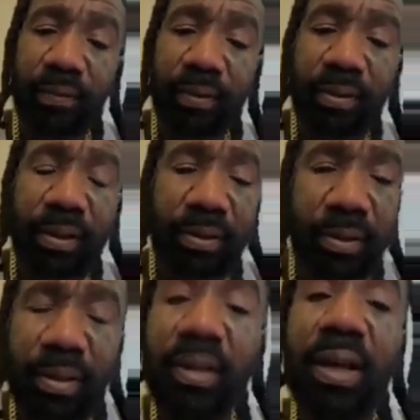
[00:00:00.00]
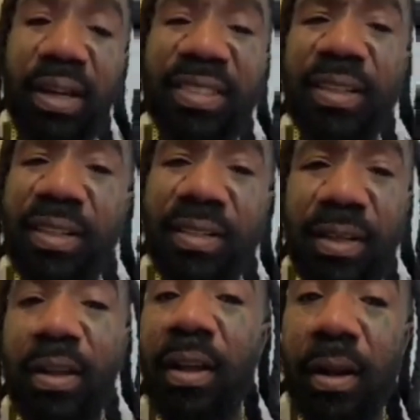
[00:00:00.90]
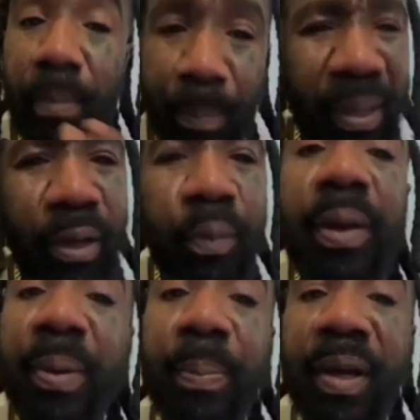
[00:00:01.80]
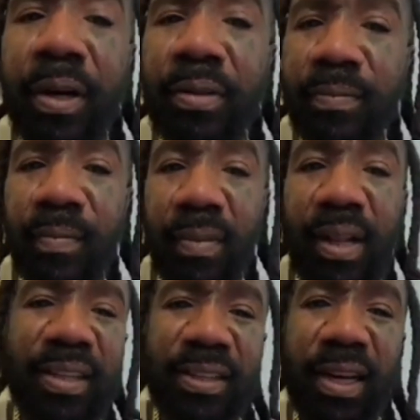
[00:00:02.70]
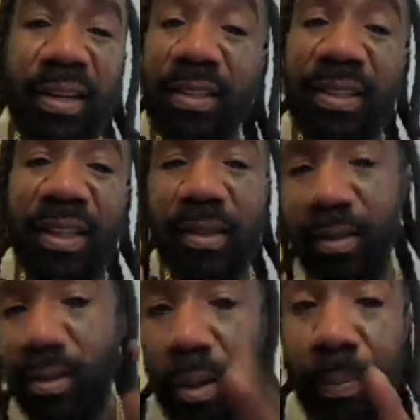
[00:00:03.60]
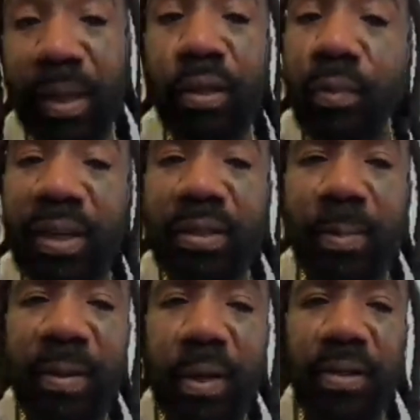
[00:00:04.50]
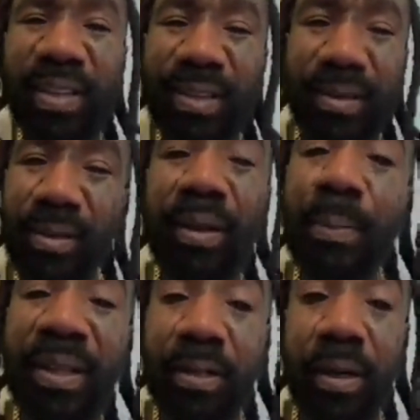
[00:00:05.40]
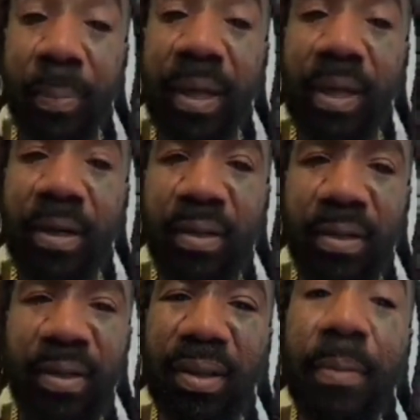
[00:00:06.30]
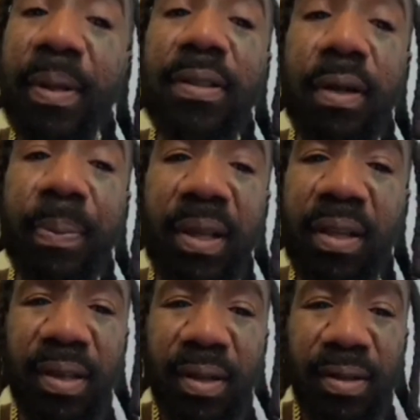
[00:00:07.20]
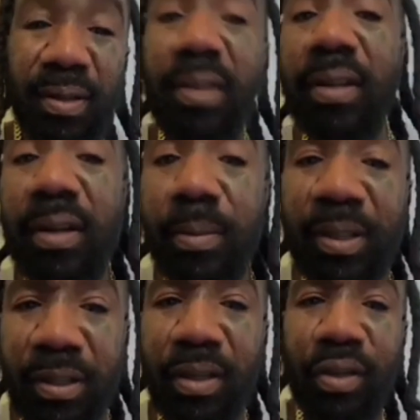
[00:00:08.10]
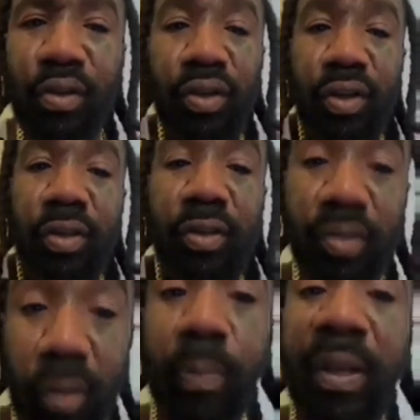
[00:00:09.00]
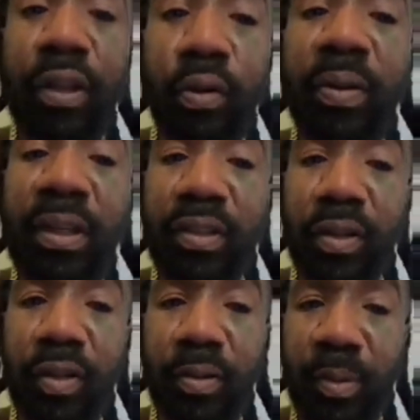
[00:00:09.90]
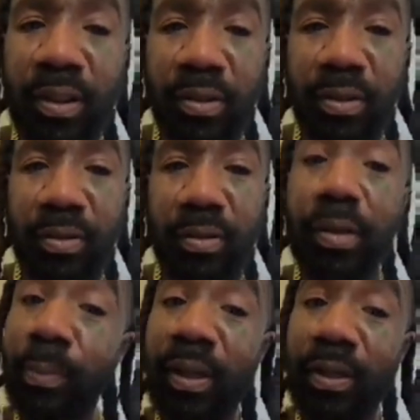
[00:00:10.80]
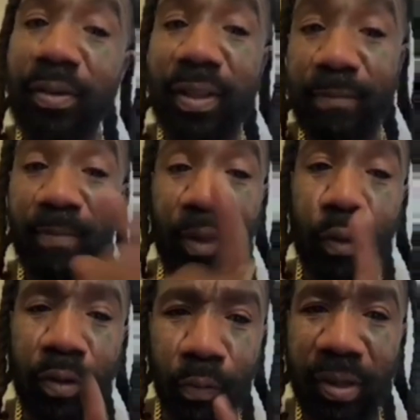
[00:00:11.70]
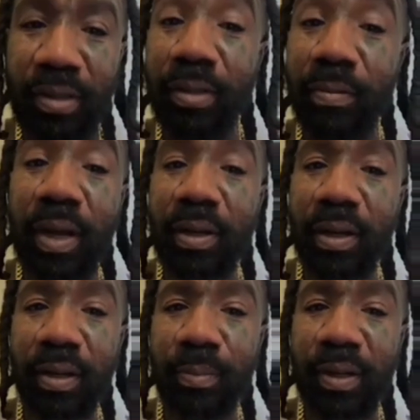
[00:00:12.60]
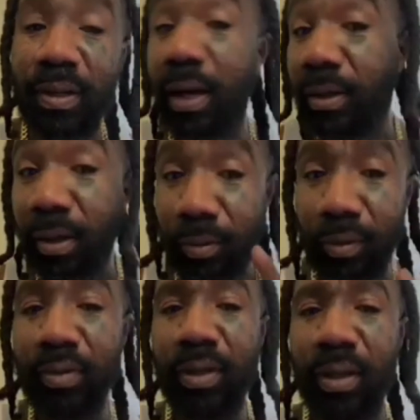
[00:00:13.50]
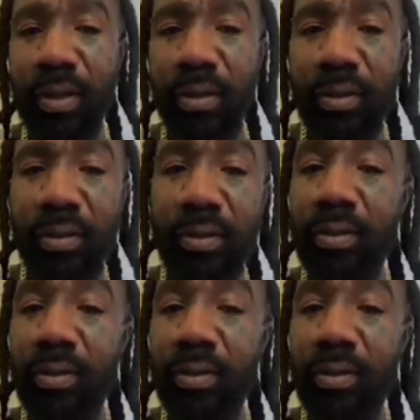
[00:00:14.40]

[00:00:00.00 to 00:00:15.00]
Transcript: But, uh, kind of zesty bit creepy, Beto. Like serious shit. Don't be the reason, Beto. That you ain't been to the pen. You ain't never been to the pen. Didn't the homie tell you? Don't be the reason, homies. Don't be the re- you the reason right now, blood. Like don't do that.